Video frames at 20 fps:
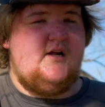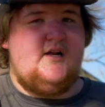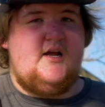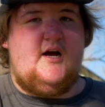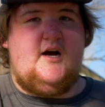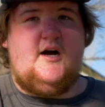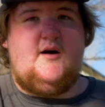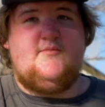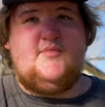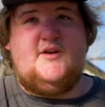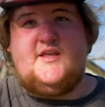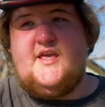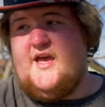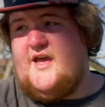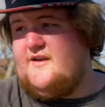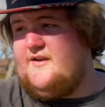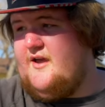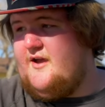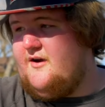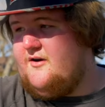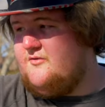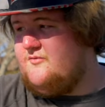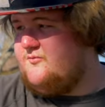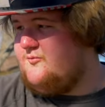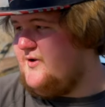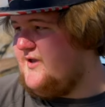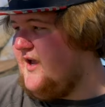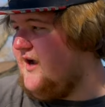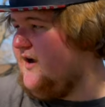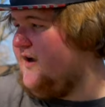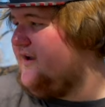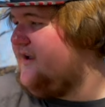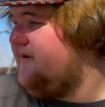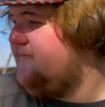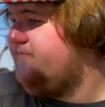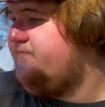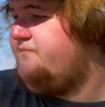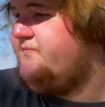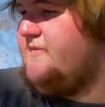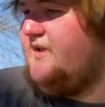Um, but yeah, now we got it.
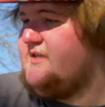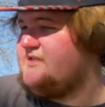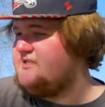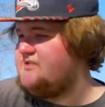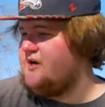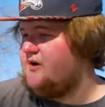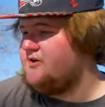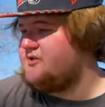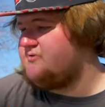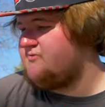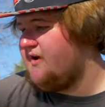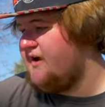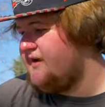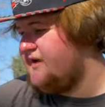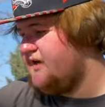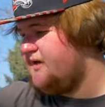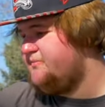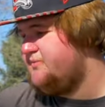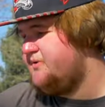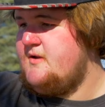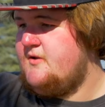It starts right up.